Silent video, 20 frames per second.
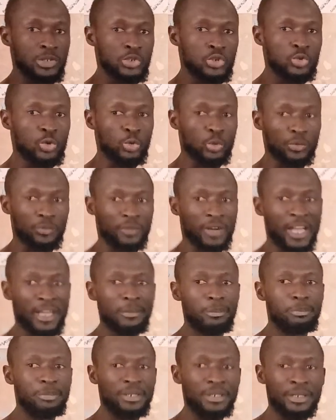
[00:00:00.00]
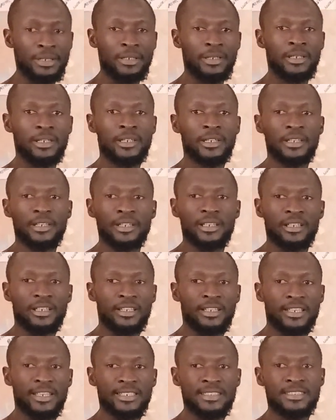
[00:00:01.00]
So to find b
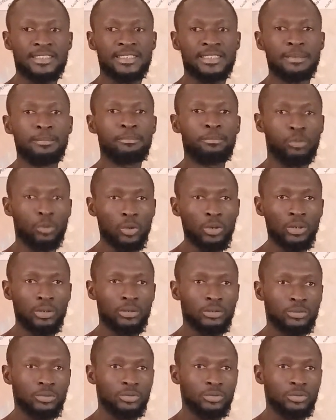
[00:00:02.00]
is simple.